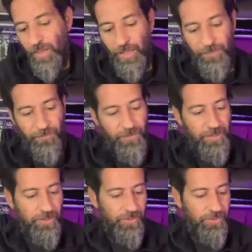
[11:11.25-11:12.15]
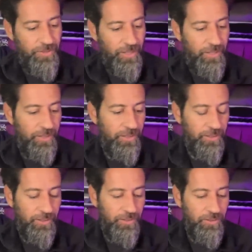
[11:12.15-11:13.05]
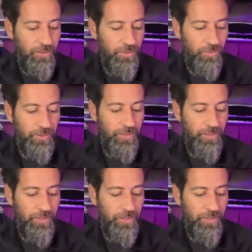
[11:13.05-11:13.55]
I figured, uh, you know,